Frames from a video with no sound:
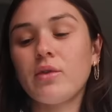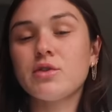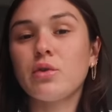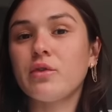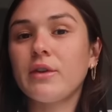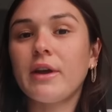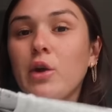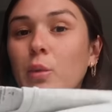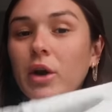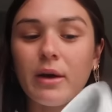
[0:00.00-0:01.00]
this over like
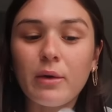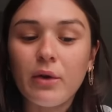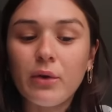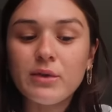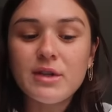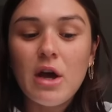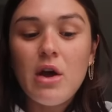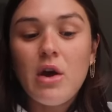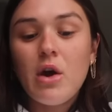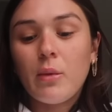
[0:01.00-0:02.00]
your workout clothes
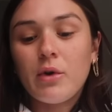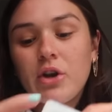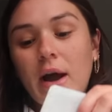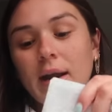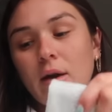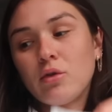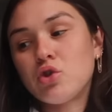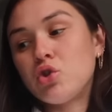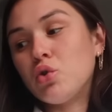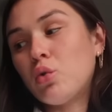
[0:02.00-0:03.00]
when you're heading out
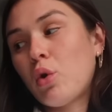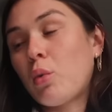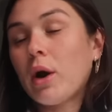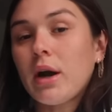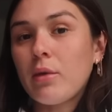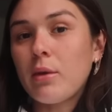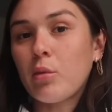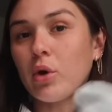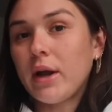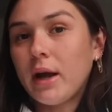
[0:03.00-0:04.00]
to a workout in the
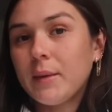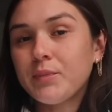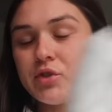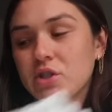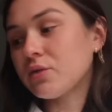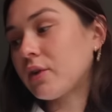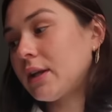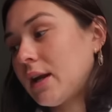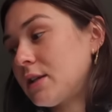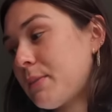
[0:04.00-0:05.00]
morning. Just a really
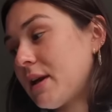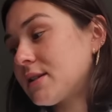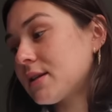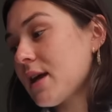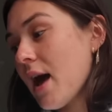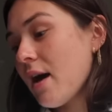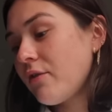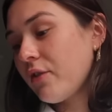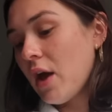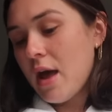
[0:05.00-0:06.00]
nice basic to have.
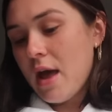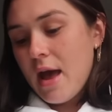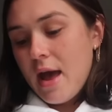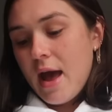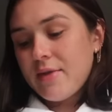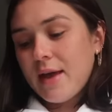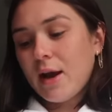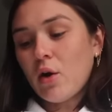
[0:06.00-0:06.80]
And then I